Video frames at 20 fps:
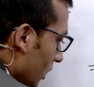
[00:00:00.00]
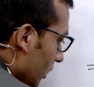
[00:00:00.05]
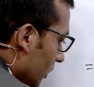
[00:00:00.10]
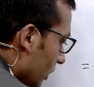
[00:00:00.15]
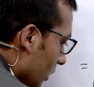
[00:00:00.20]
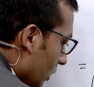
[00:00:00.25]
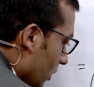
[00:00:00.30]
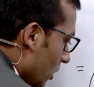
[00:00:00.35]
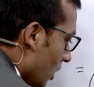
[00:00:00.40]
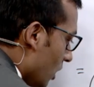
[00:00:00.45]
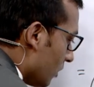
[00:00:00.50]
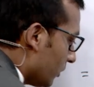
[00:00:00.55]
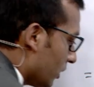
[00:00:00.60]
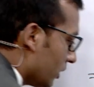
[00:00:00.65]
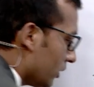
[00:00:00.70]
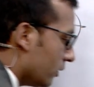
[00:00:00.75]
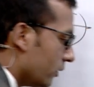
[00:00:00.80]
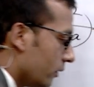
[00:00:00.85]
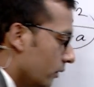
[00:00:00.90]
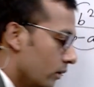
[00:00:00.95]
the
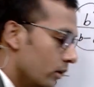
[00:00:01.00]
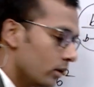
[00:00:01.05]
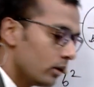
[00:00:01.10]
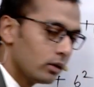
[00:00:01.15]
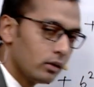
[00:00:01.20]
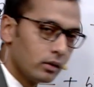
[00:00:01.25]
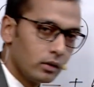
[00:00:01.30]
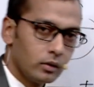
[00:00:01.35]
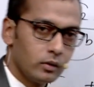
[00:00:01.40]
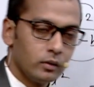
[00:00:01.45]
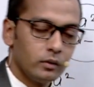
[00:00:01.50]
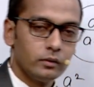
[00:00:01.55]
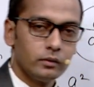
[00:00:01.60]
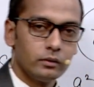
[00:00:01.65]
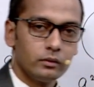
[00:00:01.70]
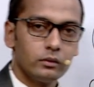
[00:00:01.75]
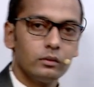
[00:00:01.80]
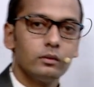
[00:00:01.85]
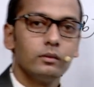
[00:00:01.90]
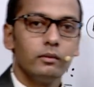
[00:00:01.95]
common
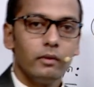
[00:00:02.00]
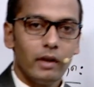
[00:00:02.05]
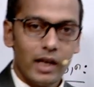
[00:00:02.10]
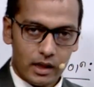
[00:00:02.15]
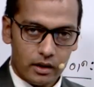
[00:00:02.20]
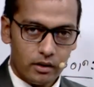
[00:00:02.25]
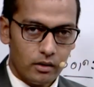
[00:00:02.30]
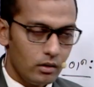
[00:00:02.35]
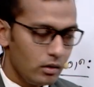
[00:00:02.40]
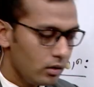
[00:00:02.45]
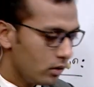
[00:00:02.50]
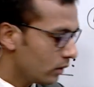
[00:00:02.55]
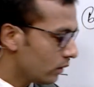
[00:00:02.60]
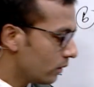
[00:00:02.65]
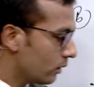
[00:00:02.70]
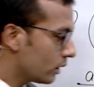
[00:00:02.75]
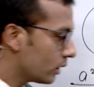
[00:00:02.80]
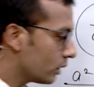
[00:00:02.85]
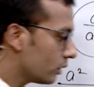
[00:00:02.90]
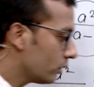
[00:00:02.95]
factor
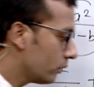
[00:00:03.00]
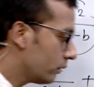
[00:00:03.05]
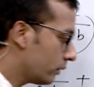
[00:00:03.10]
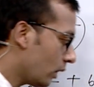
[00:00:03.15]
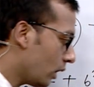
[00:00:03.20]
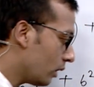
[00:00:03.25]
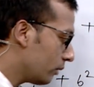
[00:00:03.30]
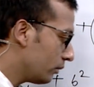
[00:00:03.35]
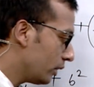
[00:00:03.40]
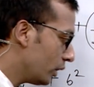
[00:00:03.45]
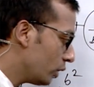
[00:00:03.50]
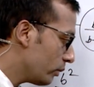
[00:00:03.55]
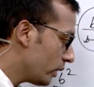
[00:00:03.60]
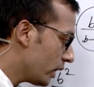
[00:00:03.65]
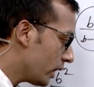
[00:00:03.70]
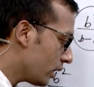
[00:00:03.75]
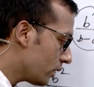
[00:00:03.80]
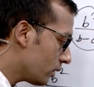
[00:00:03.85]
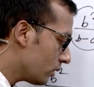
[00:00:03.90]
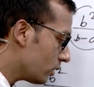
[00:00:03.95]
from
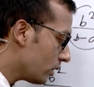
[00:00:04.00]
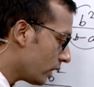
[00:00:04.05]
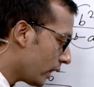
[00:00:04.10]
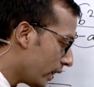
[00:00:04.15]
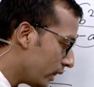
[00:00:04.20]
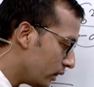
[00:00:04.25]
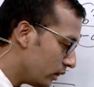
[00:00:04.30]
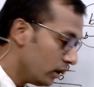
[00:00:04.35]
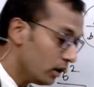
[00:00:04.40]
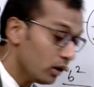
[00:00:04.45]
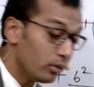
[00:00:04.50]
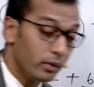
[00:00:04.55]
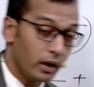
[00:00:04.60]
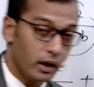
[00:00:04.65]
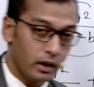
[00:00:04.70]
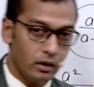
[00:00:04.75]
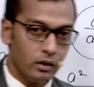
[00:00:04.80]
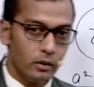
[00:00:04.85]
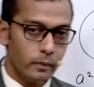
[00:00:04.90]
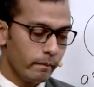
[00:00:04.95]
numerator and
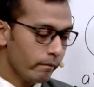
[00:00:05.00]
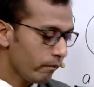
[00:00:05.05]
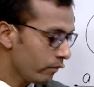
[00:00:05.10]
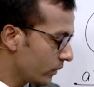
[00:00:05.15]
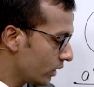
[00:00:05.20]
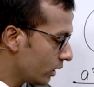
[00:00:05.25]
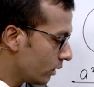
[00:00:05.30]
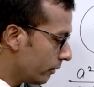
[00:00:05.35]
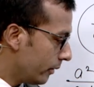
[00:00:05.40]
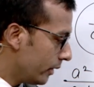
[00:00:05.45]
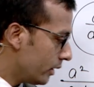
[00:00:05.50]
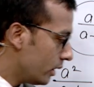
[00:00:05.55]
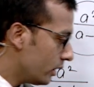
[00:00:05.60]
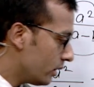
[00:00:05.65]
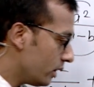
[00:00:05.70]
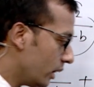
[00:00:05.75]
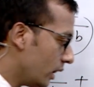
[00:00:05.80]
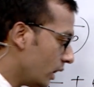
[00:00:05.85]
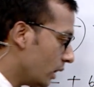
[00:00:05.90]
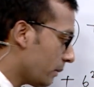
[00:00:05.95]
denominator, which is
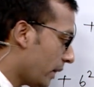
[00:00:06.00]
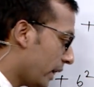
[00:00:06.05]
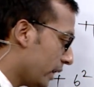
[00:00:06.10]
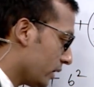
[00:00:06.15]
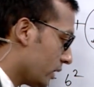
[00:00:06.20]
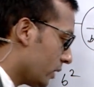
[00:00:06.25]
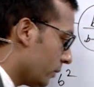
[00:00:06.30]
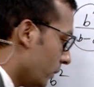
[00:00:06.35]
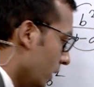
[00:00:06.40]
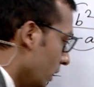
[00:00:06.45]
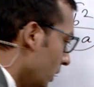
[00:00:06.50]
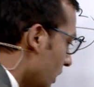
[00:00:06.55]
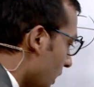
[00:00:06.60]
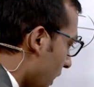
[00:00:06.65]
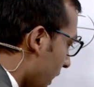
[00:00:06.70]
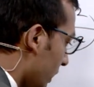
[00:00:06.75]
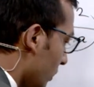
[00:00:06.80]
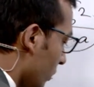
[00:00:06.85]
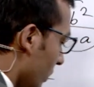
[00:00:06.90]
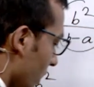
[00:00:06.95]
a minus b, and we